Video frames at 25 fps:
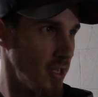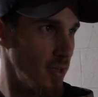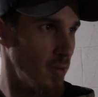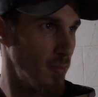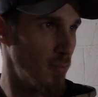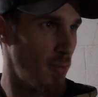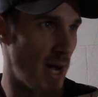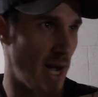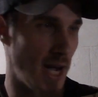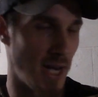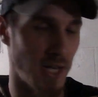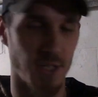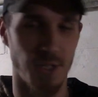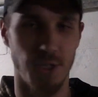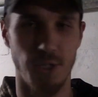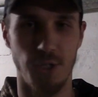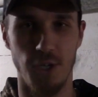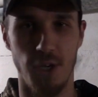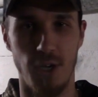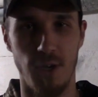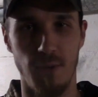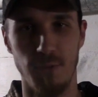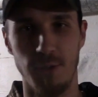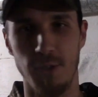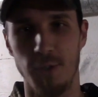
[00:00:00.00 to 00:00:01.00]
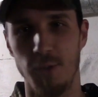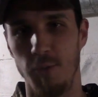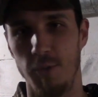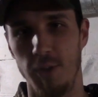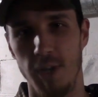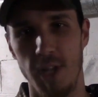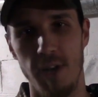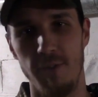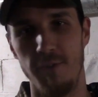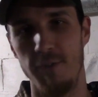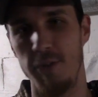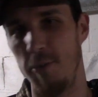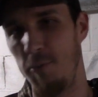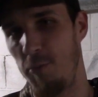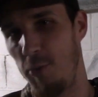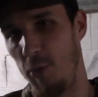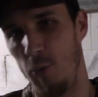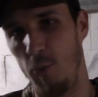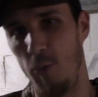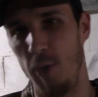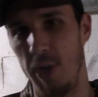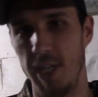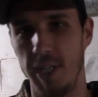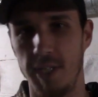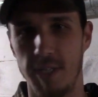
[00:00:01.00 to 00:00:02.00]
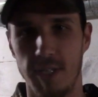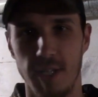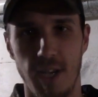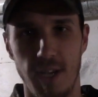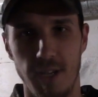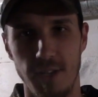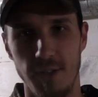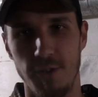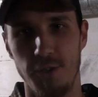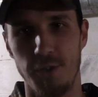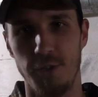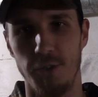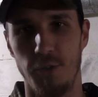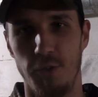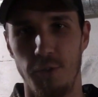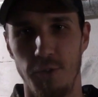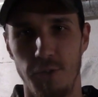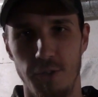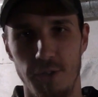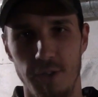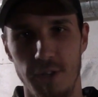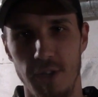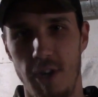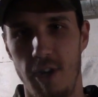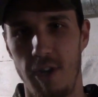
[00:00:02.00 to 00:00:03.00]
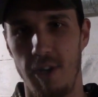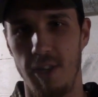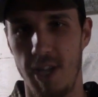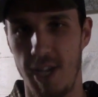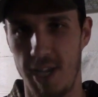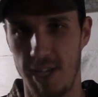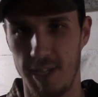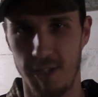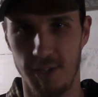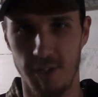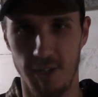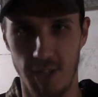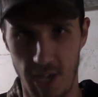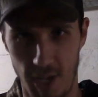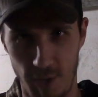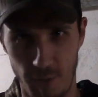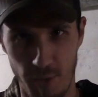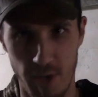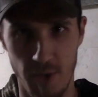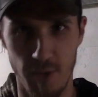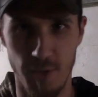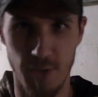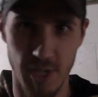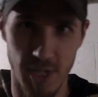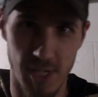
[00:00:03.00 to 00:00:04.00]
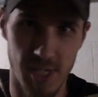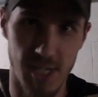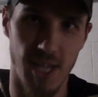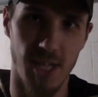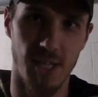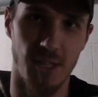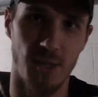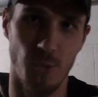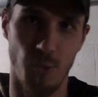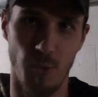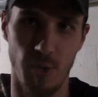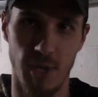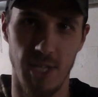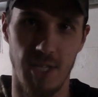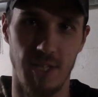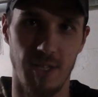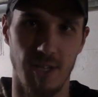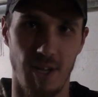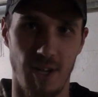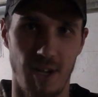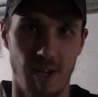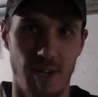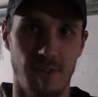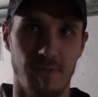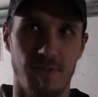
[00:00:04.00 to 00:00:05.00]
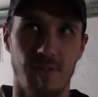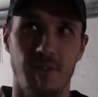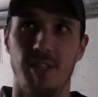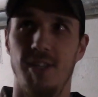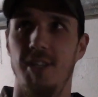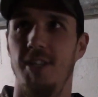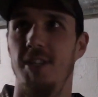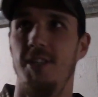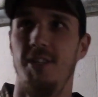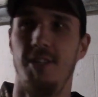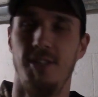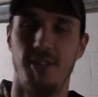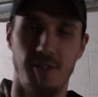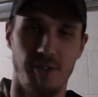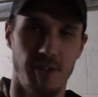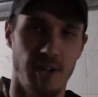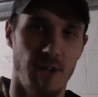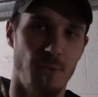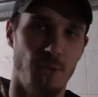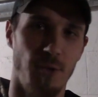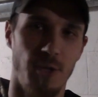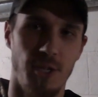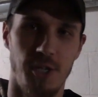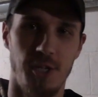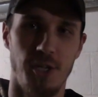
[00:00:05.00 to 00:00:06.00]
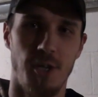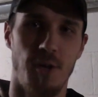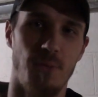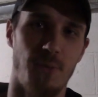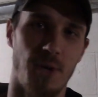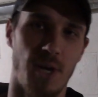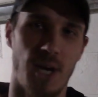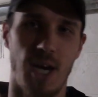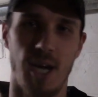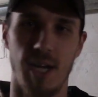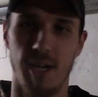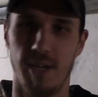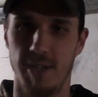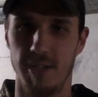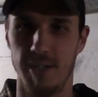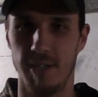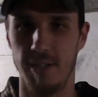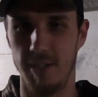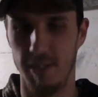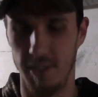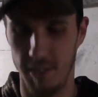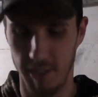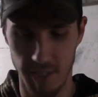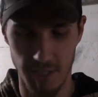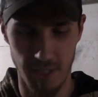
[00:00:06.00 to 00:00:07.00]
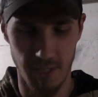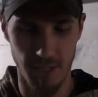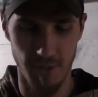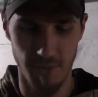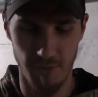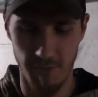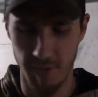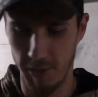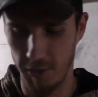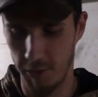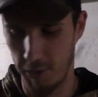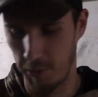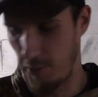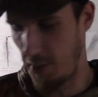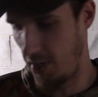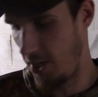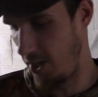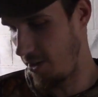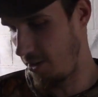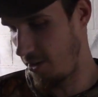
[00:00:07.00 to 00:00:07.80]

box jumps or whatever. You put weights on your shoulder and all that, so that way when you take the weights off, you're able to jump higher, or at least it feels better.